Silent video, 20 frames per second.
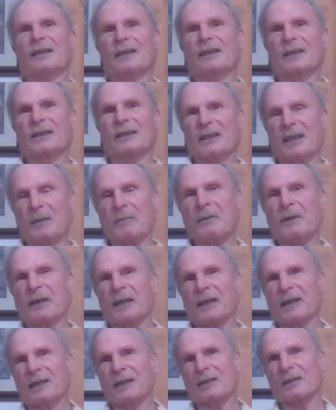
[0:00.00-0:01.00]
The same
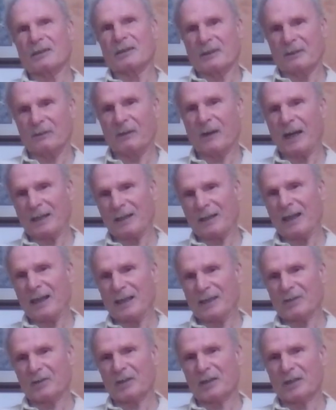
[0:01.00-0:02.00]
thing as the fire
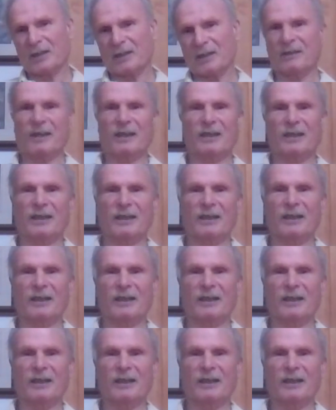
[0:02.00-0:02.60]
hydrants in